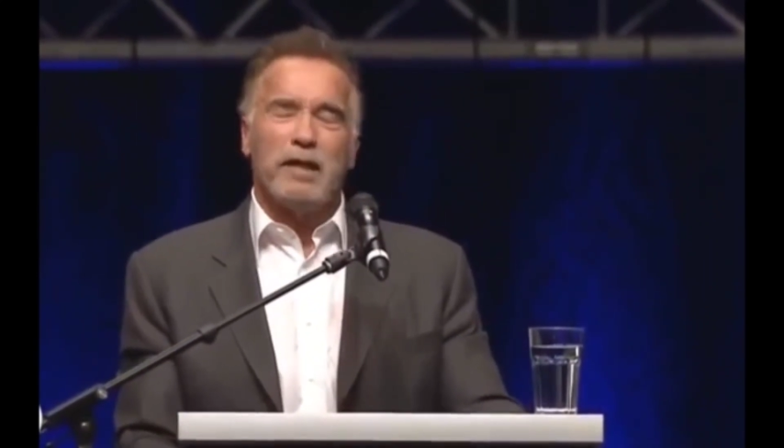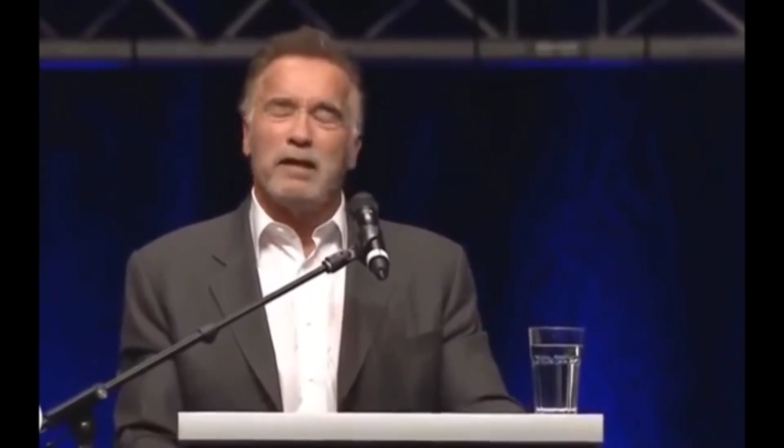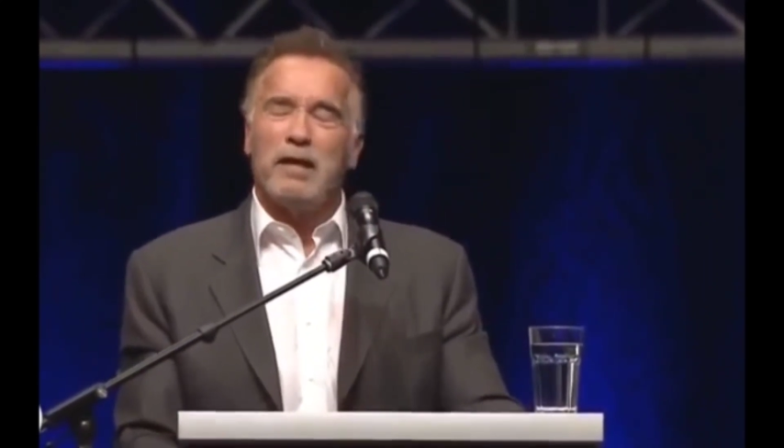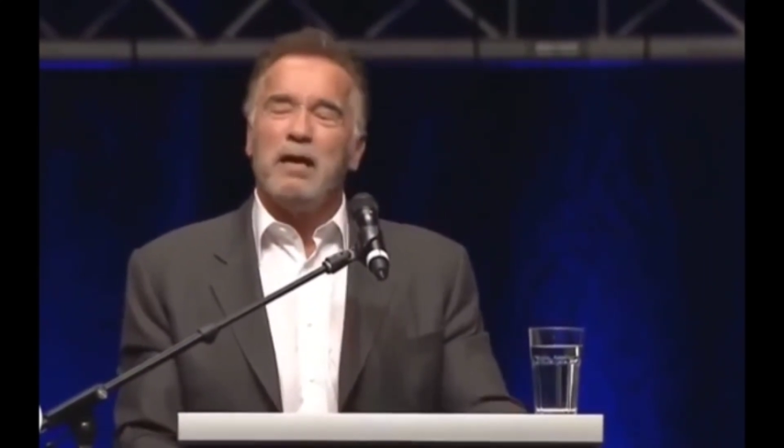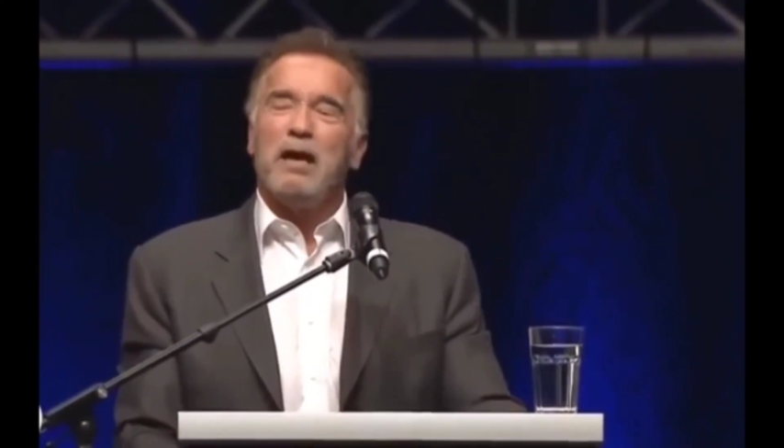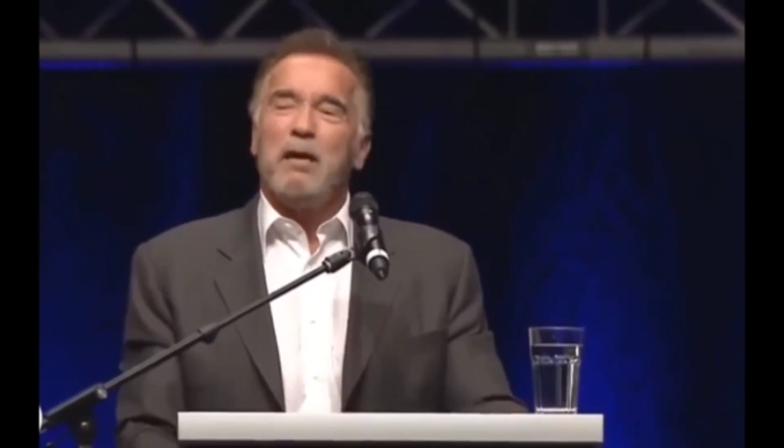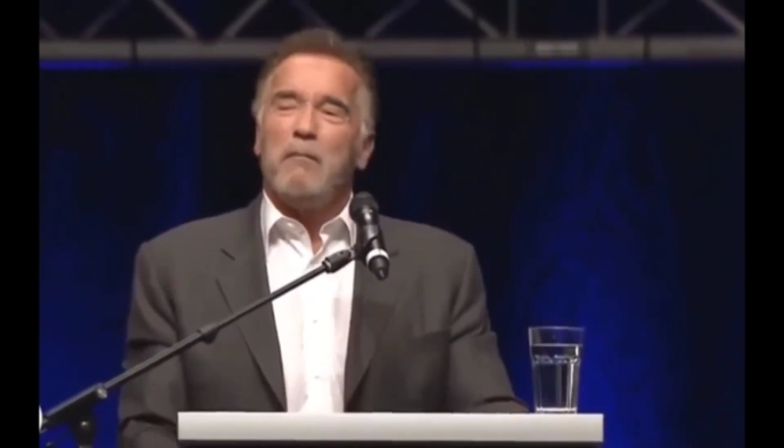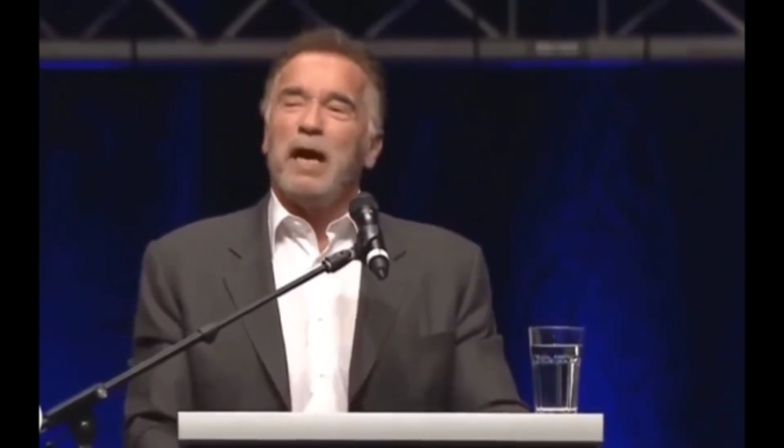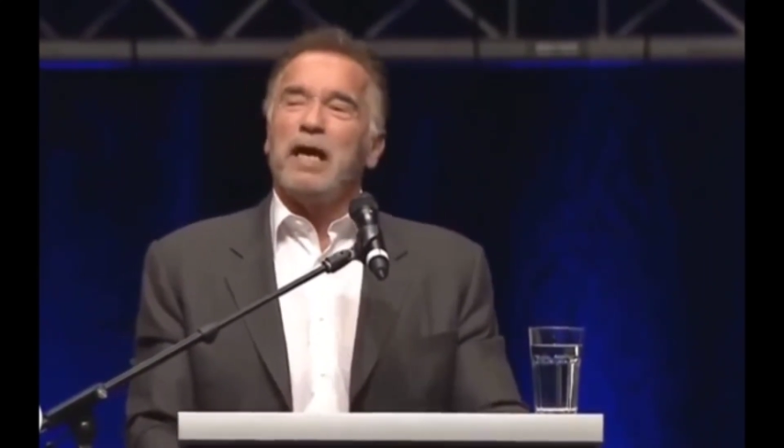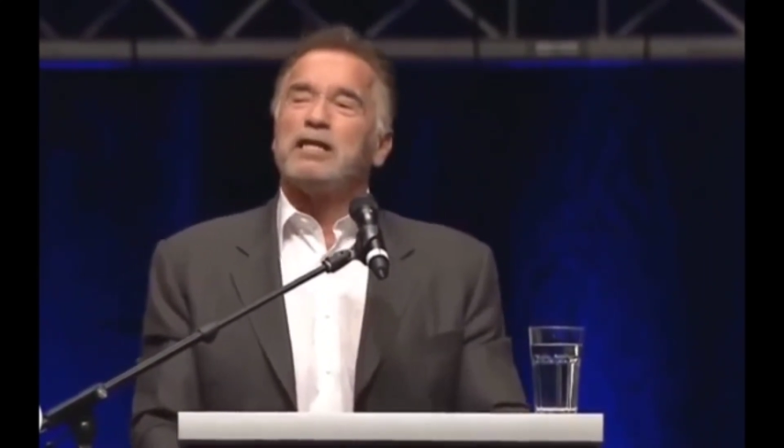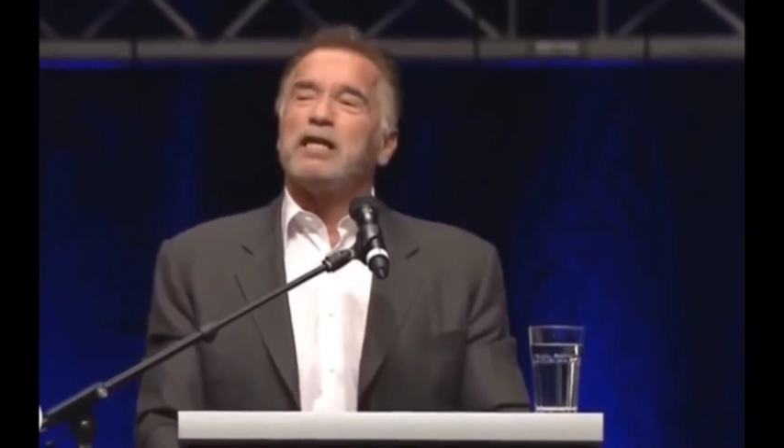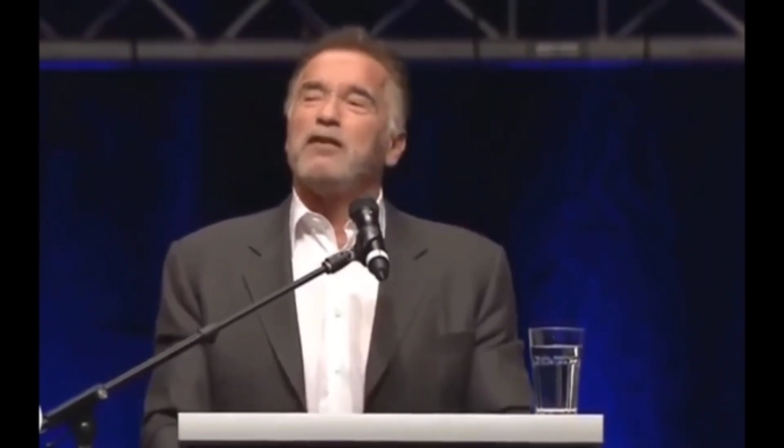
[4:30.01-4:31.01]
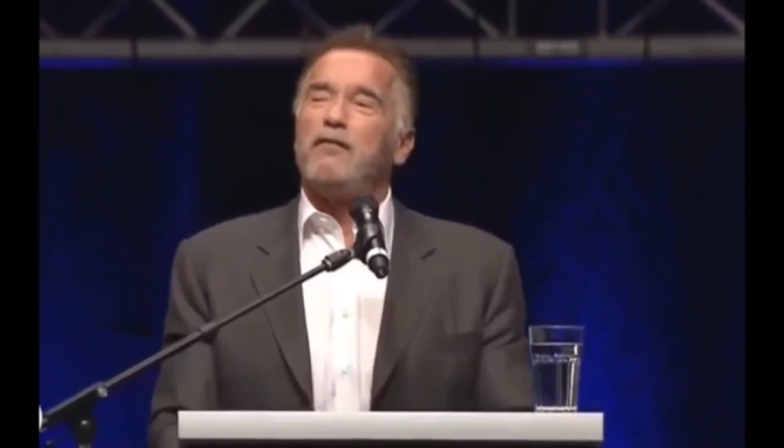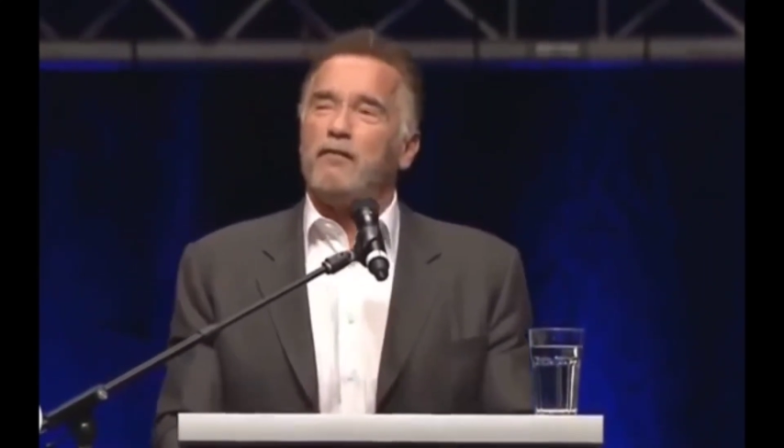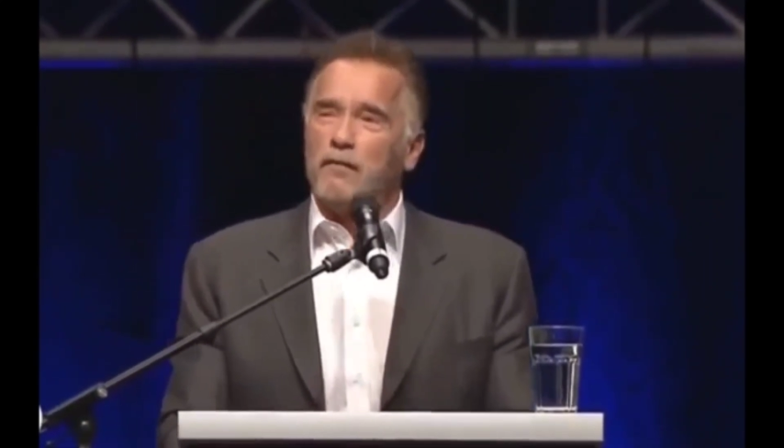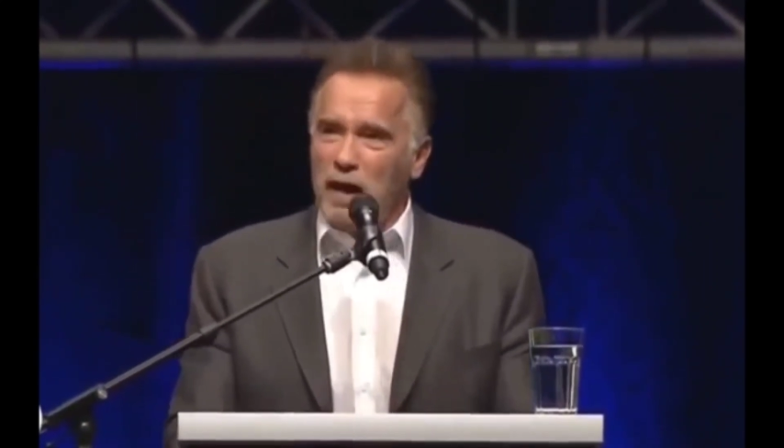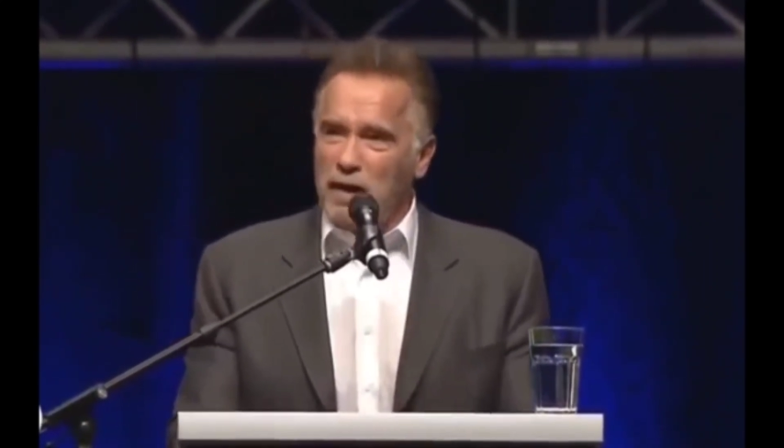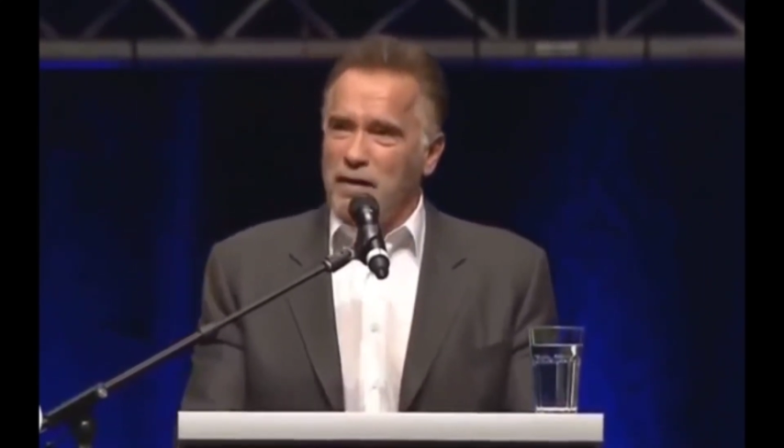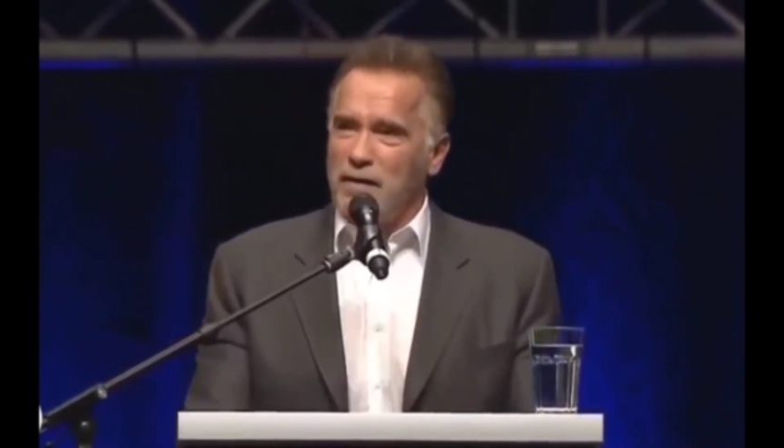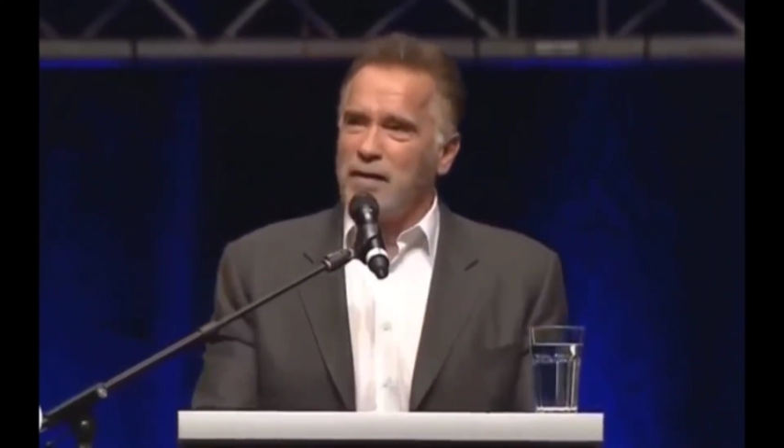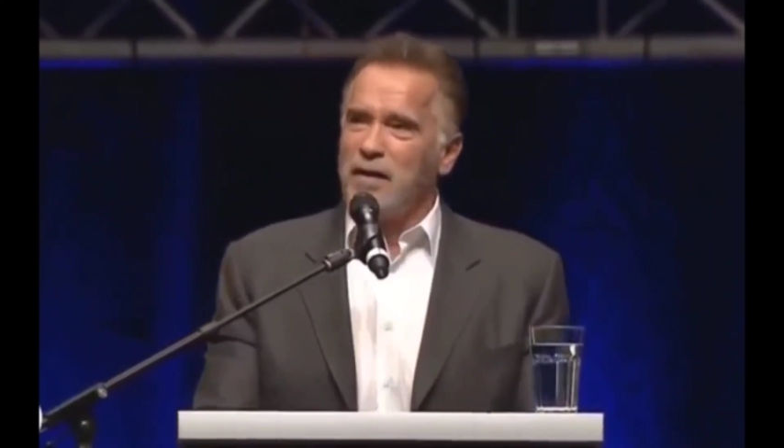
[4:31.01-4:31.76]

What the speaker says: it makes it fun.